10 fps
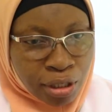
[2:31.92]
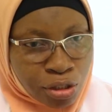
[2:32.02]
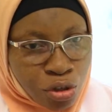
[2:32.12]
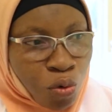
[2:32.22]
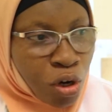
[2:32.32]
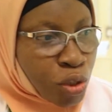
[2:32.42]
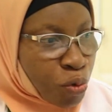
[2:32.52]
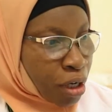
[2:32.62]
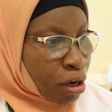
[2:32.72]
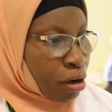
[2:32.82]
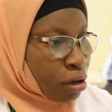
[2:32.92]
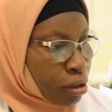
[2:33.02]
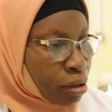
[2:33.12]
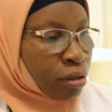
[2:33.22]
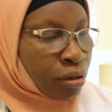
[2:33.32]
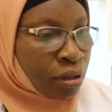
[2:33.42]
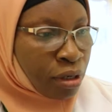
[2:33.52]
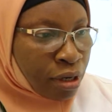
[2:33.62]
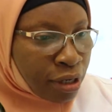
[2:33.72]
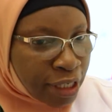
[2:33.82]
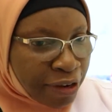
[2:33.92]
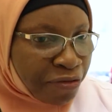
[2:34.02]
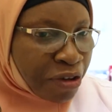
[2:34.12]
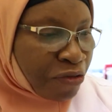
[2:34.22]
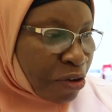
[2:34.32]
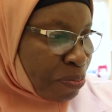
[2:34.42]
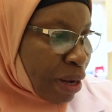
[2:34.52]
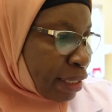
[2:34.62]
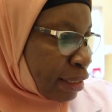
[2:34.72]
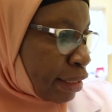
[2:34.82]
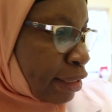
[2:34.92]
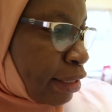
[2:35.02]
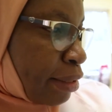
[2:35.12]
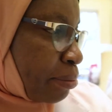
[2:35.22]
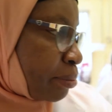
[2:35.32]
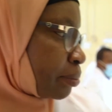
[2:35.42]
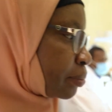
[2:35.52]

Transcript: into what we call the VVPAC system